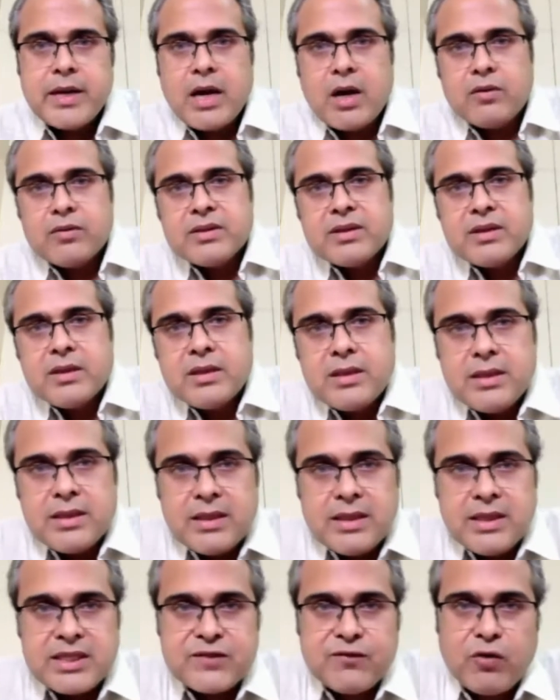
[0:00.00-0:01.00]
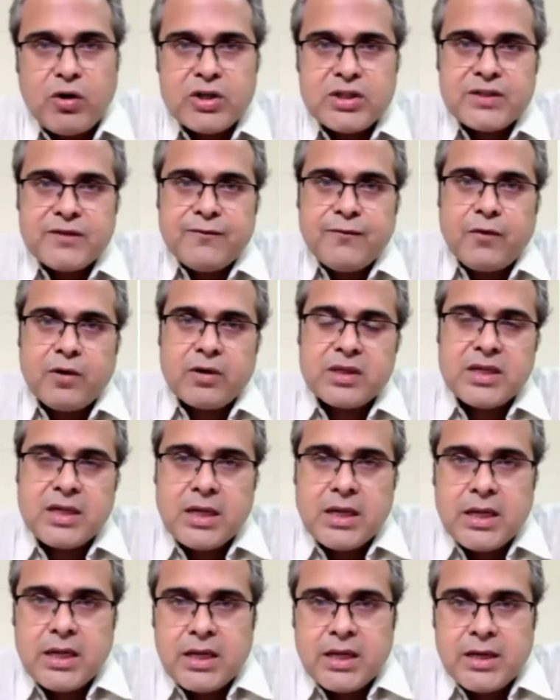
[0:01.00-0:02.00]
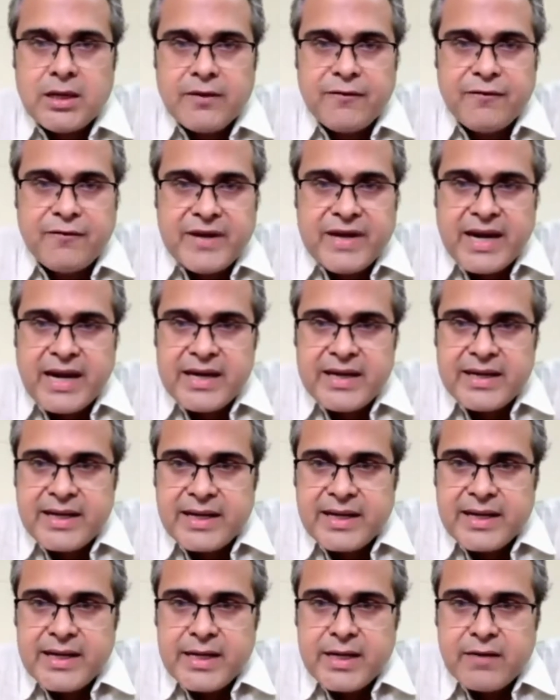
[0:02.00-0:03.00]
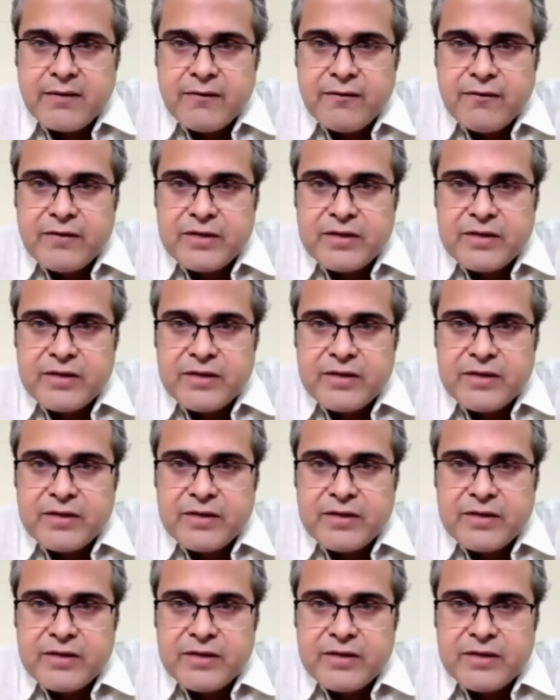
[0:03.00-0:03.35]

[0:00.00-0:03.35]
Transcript: Now, this was for the freehand technique,